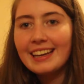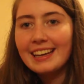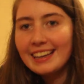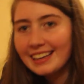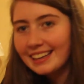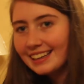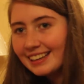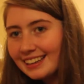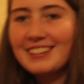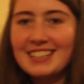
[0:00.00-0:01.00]

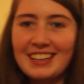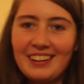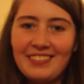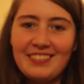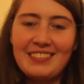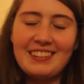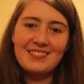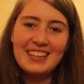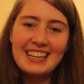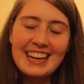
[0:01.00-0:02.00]
Hey, what's up?
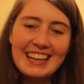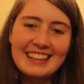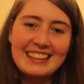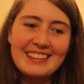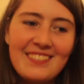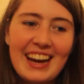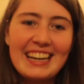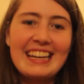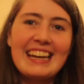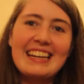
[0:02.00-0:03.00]
It's me, Katelynn,
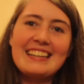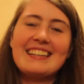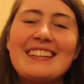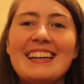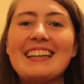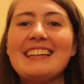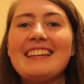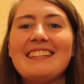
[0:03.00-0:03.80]
back again, trying to